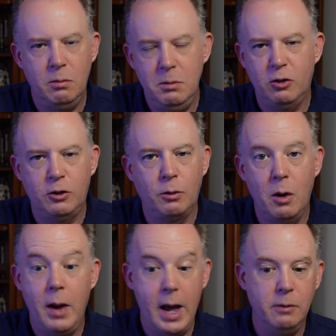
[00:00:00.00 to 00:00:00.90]
Let me just
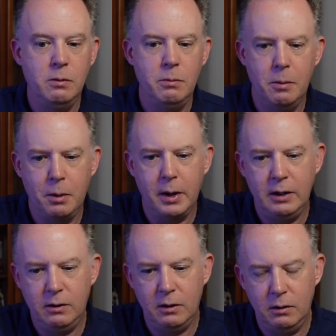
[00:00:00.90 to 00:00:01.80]
throw out some of the
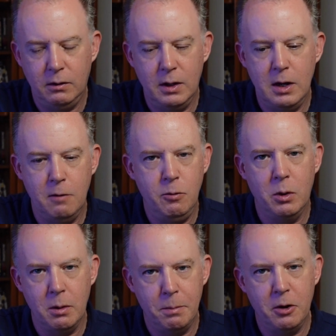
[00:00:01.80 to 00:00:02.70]
prices that if you were
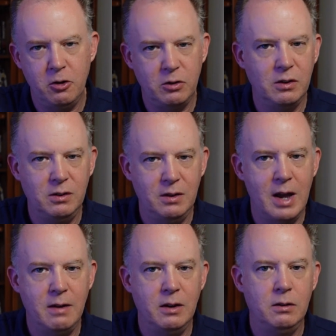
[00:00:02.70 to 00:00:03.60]
to purchase a
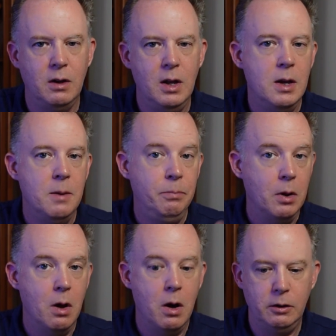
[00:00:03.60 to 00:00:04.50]
stylus
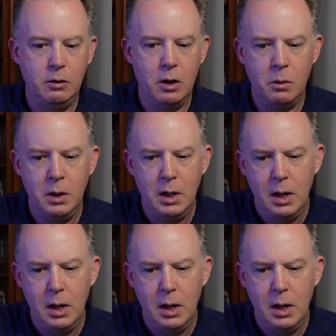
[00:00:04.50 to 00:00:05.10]
on its own.